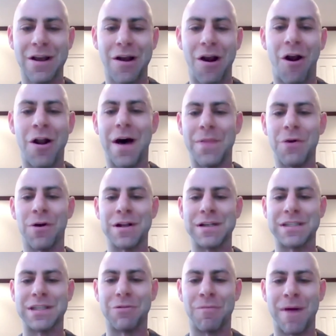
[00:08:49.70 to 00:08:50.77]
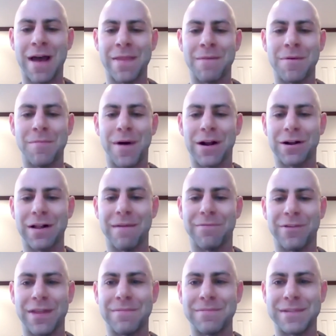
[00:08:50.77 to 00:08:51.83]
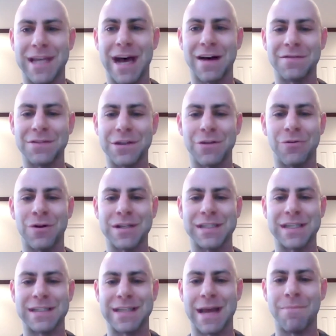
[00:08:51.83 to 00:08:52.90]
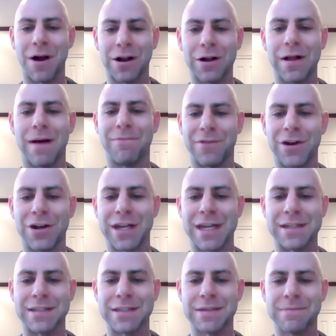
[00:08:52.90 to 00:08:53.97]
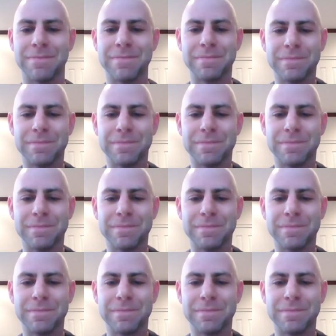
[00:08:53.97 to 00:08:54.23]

are not the ones that remind them to buckle up for themselves. They're the ones that say buckle up for your kids.